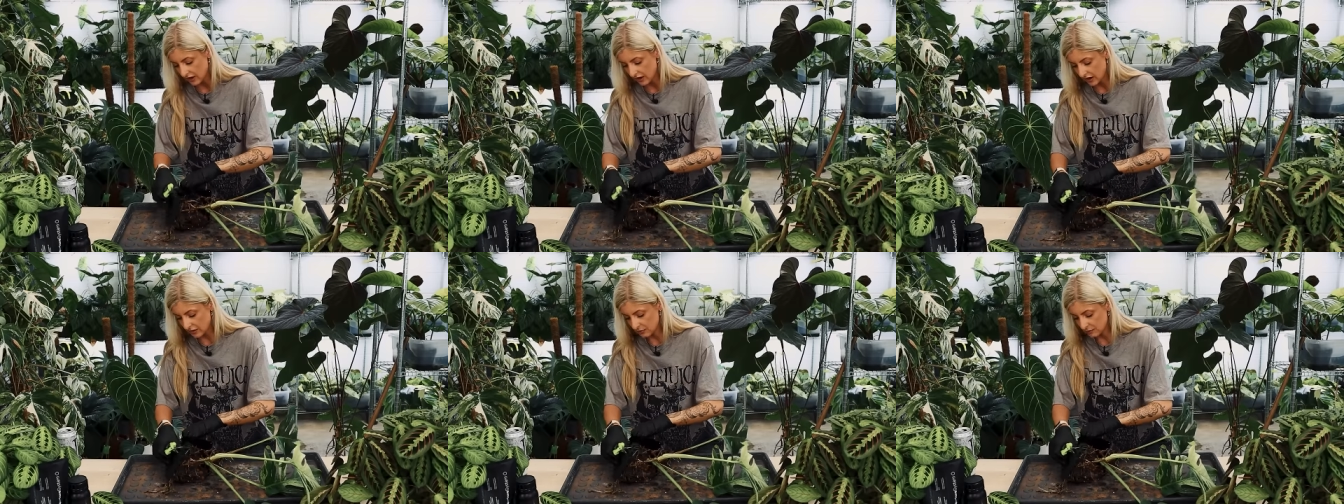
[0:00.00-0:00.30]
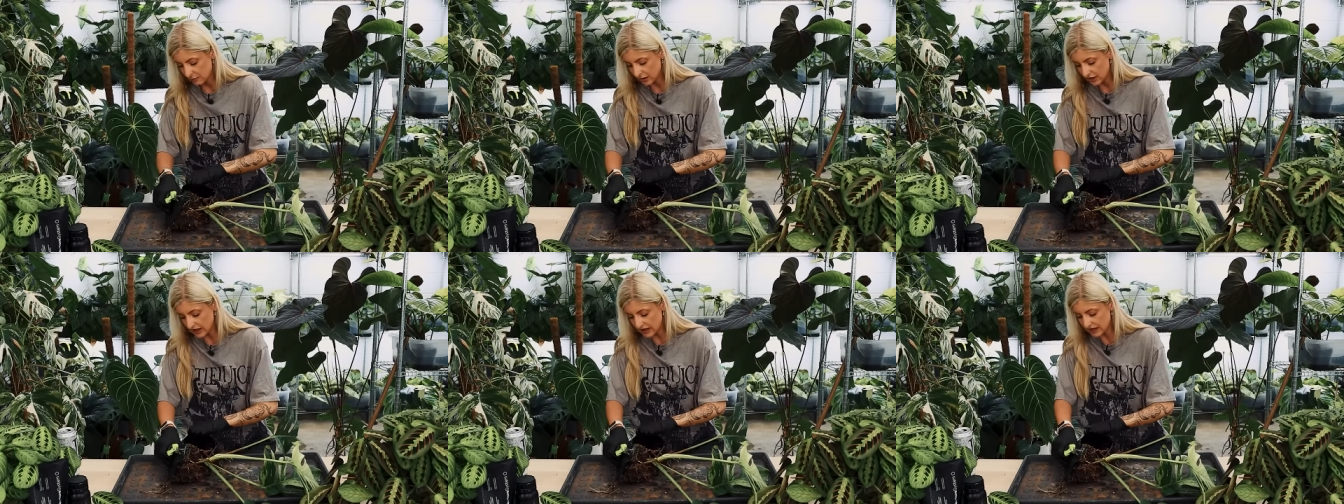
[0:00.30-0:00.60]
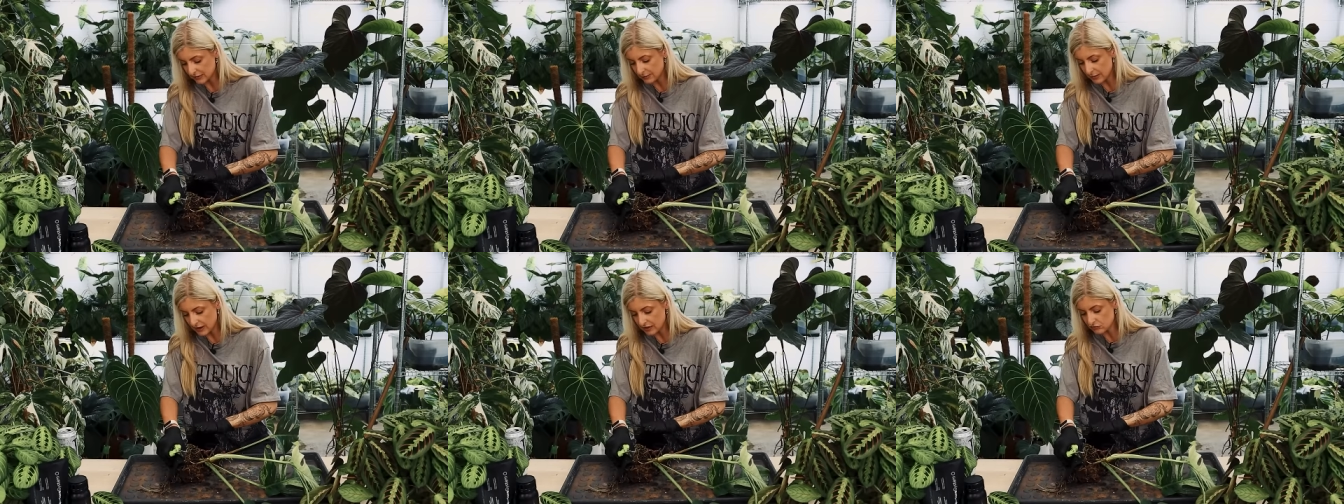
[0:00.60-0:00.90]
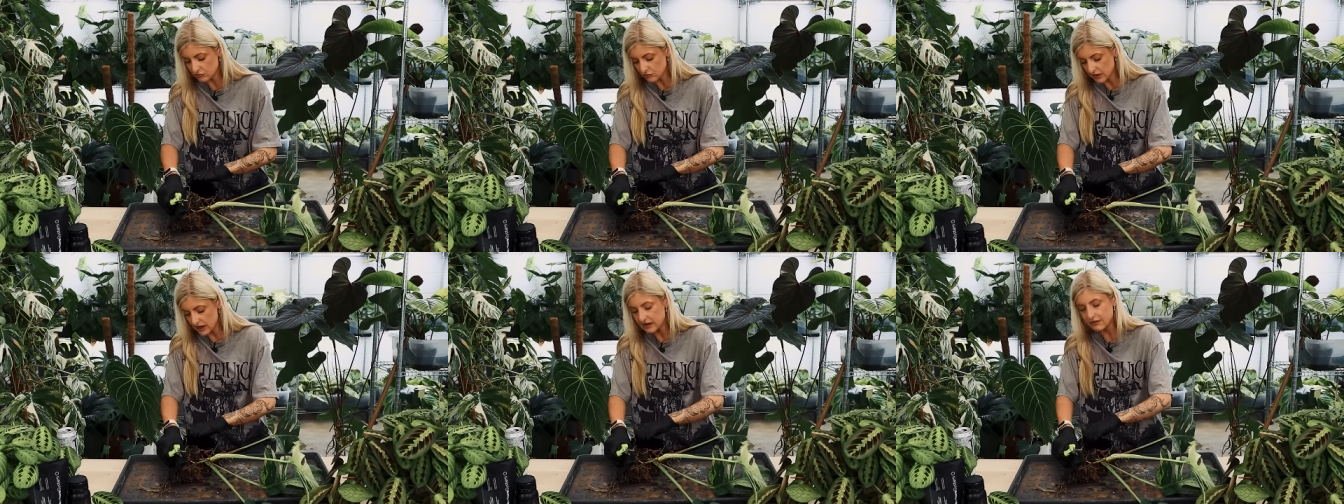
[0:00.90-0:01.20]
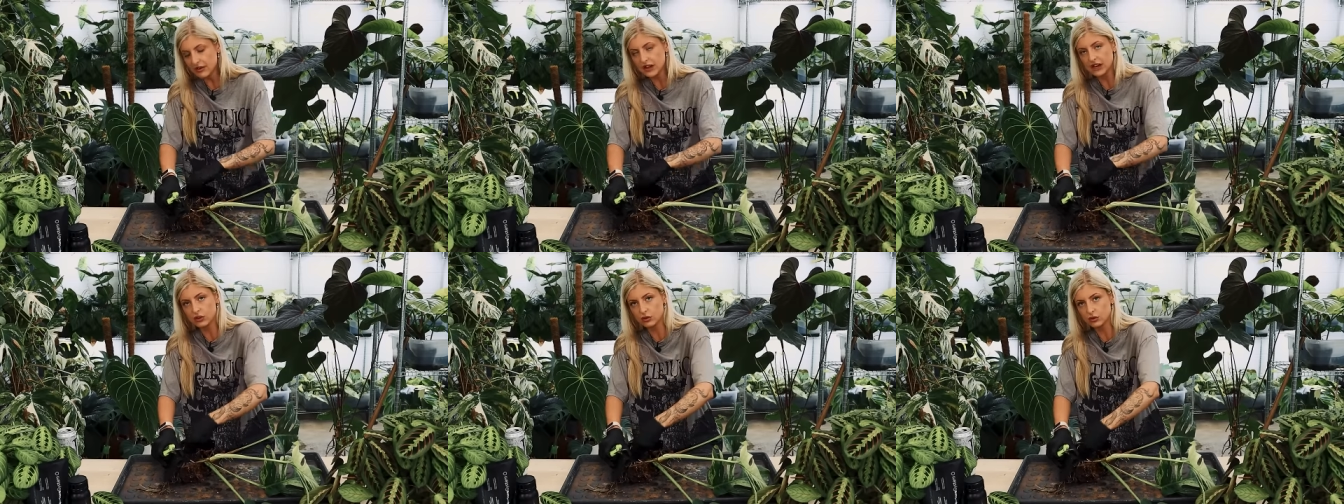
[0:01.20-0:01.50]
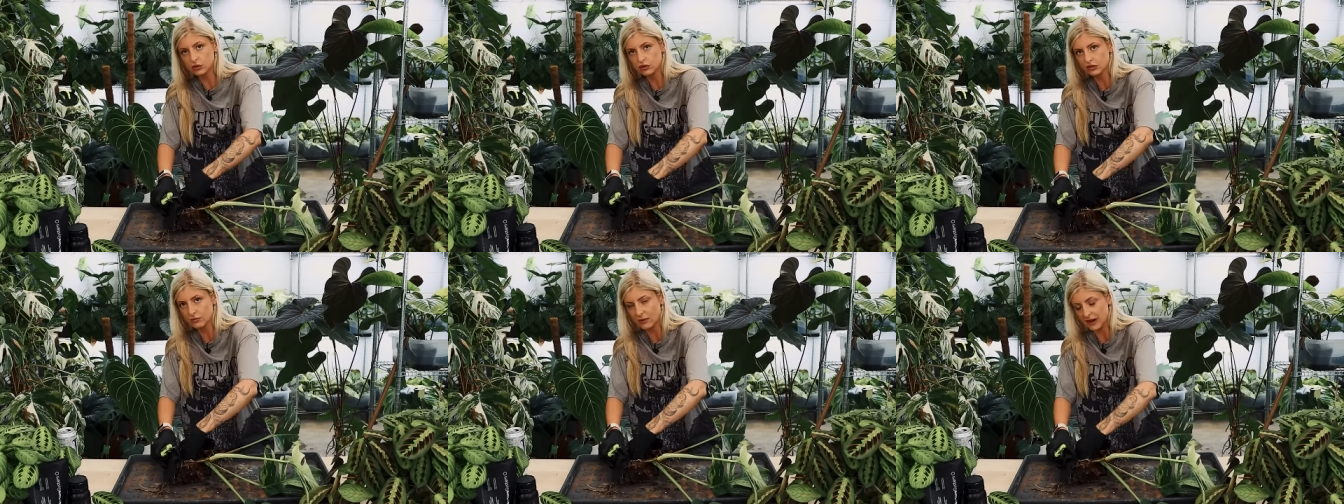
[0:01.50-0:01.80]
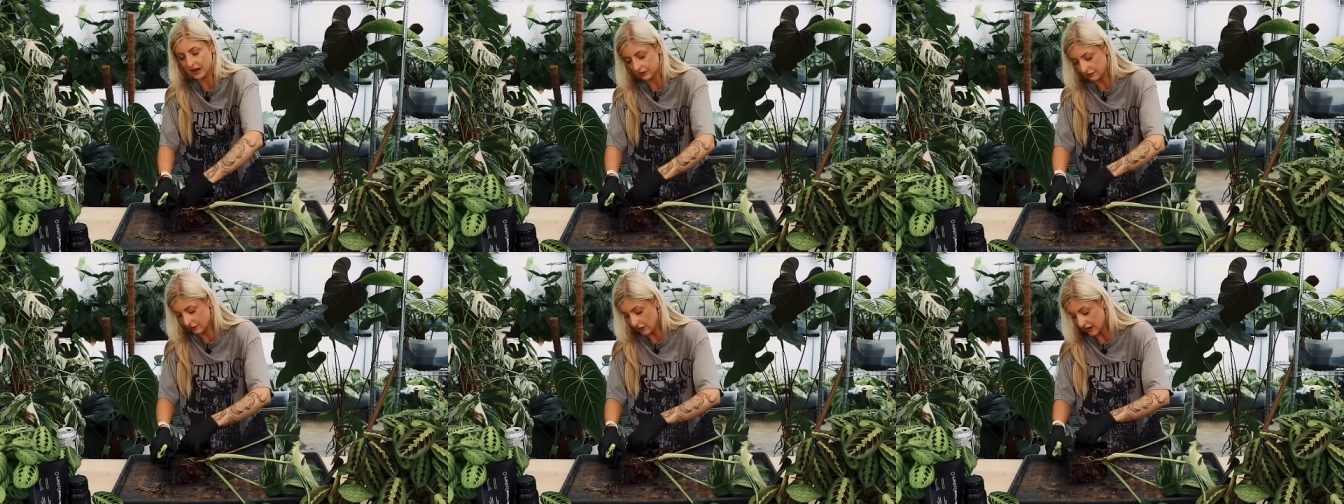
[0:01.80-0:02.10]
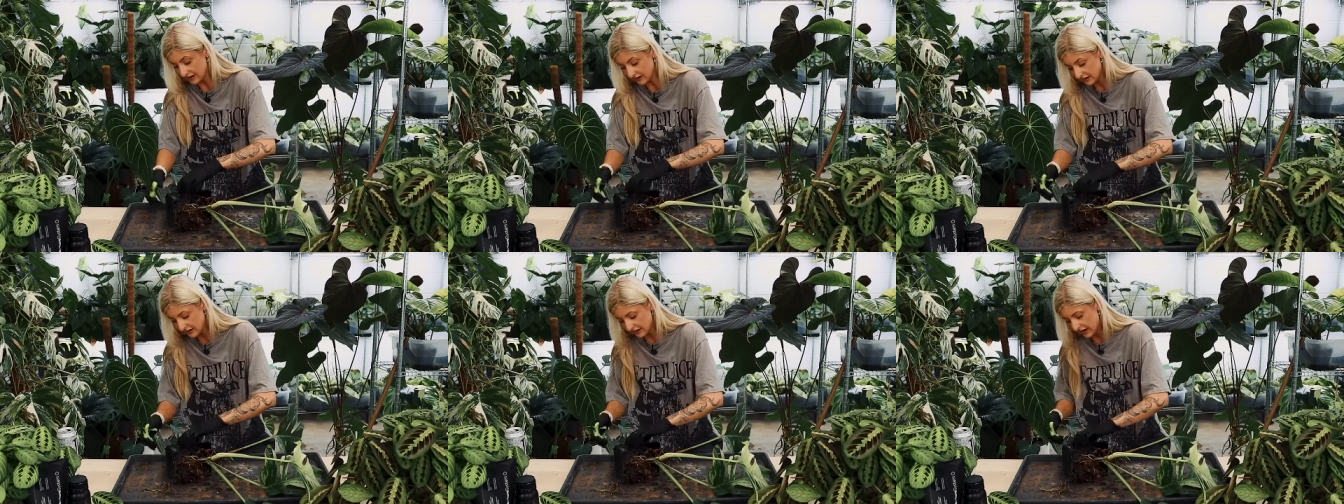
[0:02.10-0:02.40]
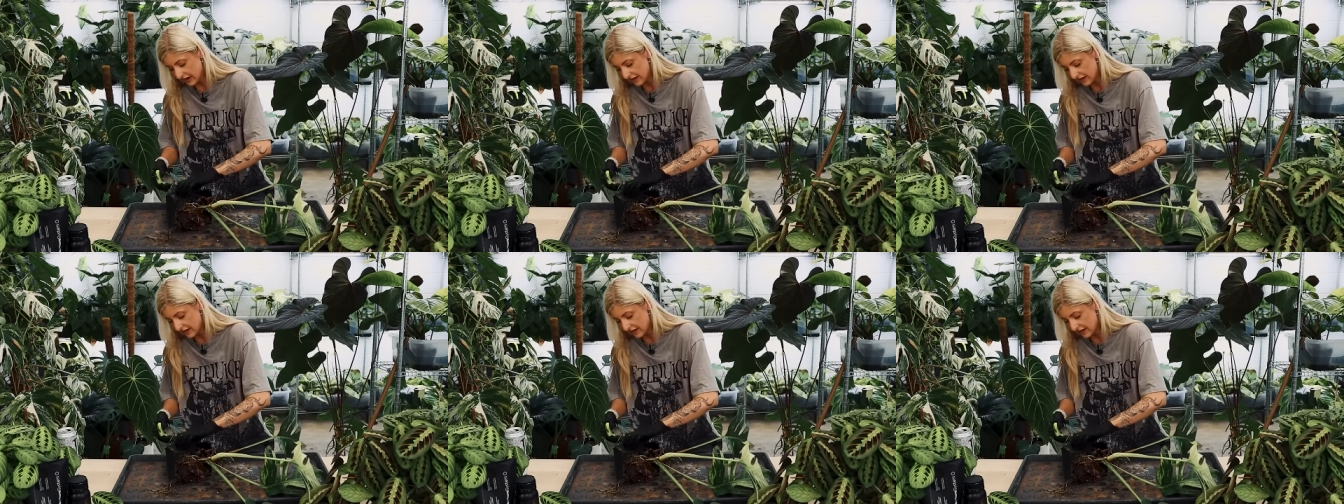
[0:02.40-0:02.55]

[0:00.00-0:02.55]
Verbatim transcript: Um, but it's been really, really cool to make friends